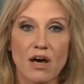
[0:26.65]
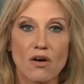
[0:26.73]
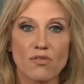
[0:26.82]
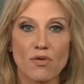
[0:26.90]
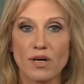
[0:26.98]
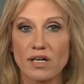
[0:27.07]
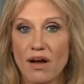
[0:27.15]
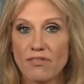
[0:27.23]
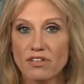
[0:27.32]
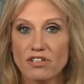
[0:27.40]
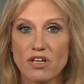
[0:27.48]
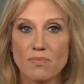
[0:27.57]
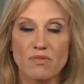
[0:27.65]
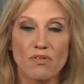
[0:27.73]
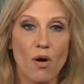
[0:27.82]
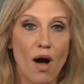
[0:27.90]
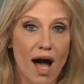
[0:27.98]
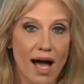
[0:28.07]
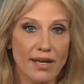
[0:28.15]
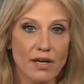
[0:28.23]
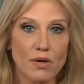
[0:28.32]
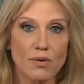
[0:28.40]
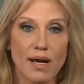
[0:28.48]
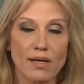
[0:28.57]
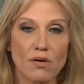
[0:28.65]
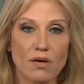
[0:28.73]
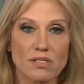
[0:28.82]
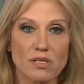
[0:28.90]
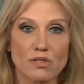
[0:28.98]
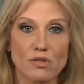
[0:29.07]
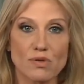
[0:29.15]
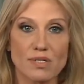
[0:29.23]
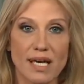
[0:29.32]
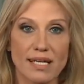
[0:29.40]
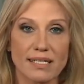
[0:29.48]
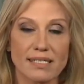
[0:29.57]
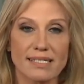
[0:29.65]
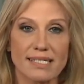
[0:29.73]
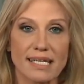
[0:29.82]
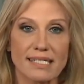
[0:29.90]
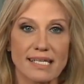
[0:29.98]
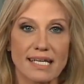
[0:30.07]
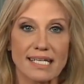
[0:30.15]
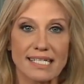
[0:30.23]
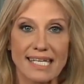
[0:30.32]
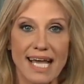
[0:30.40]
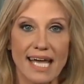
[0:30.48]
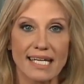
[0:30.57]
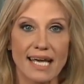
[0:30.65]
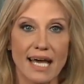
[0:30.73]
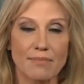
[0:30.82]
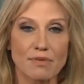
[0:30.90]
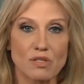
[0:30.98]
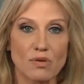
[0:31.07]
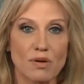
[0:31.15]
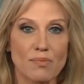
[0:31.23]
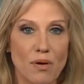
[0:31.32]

for governorship of Ohio and also two Senate seats in Indiana and Missouri,